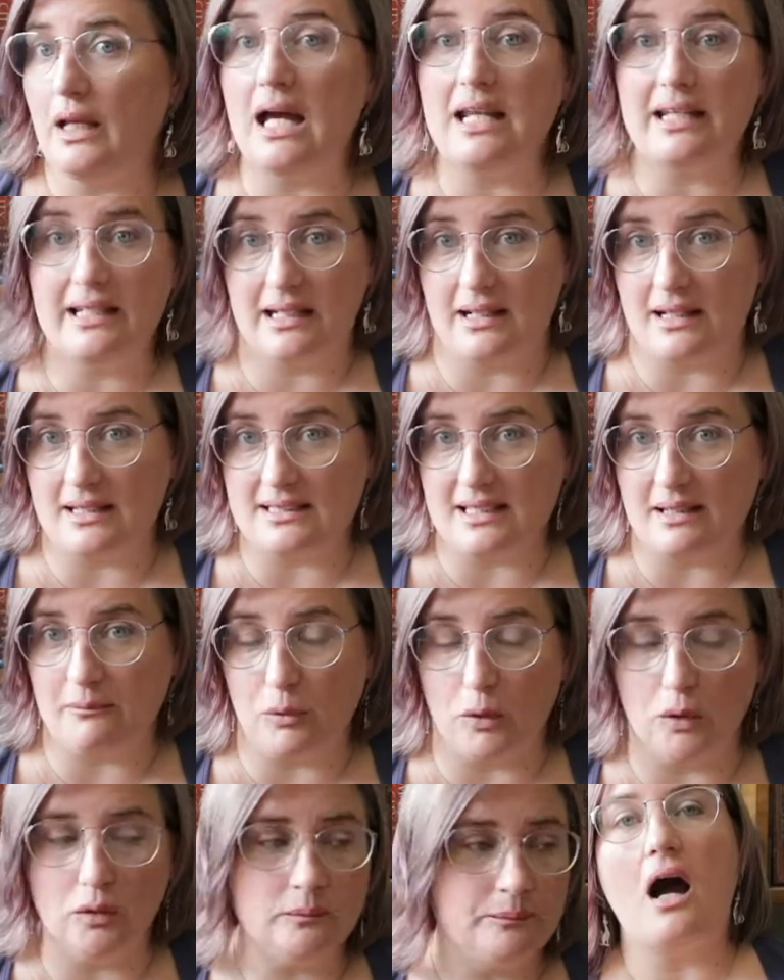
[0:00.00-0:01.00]
Need I say
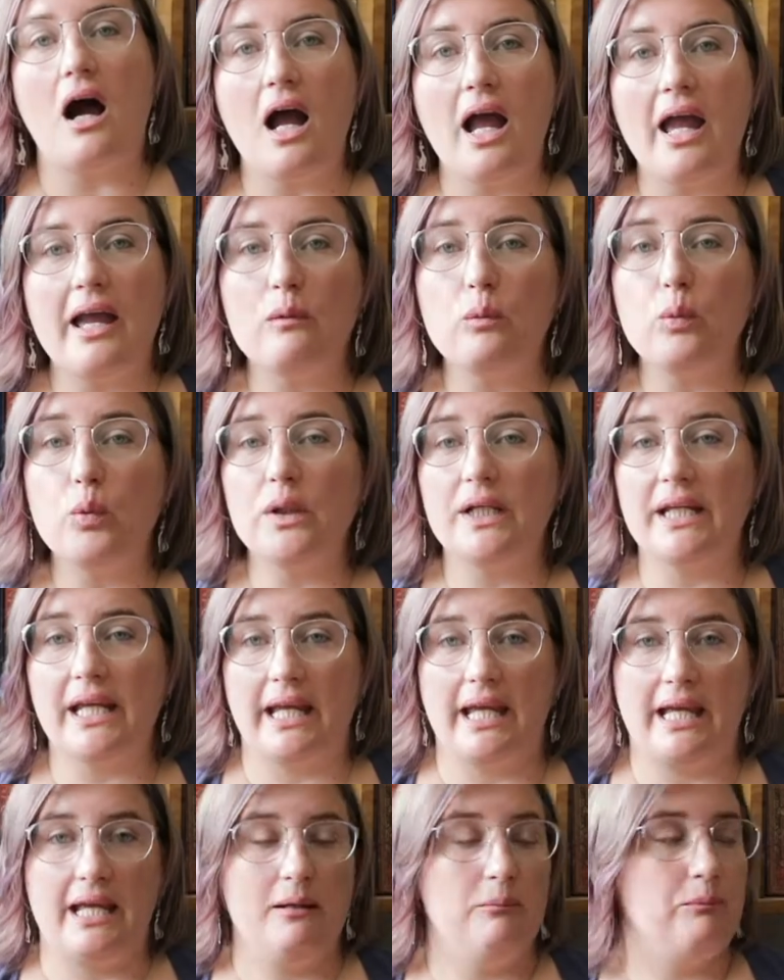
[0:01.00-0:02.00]
more? I would
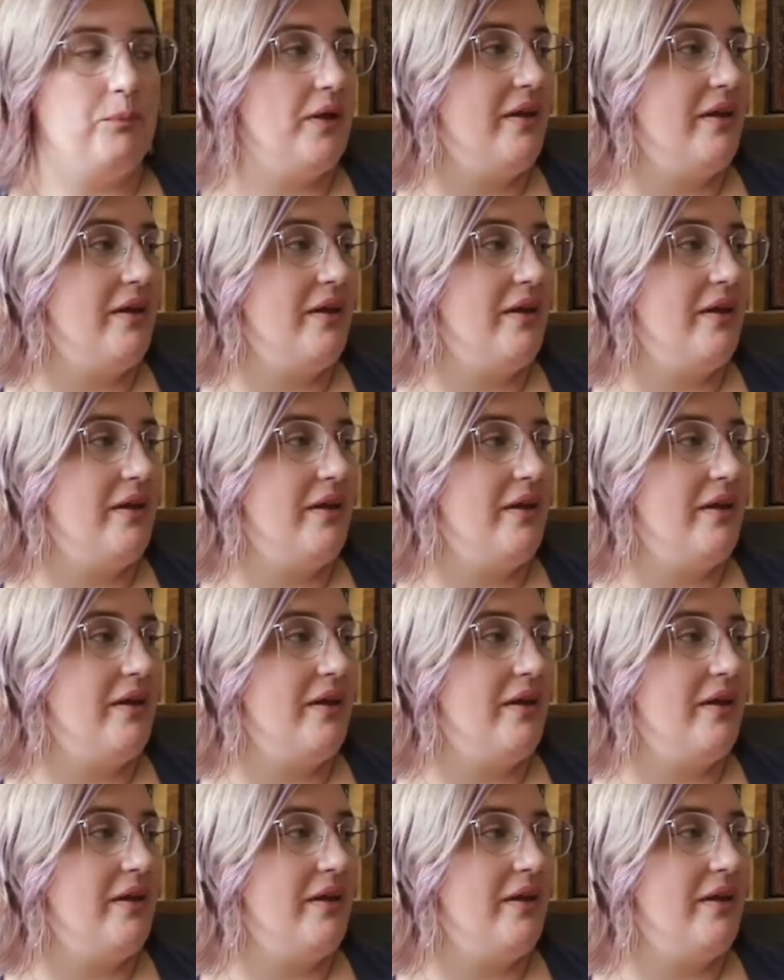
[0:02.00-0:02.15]
keep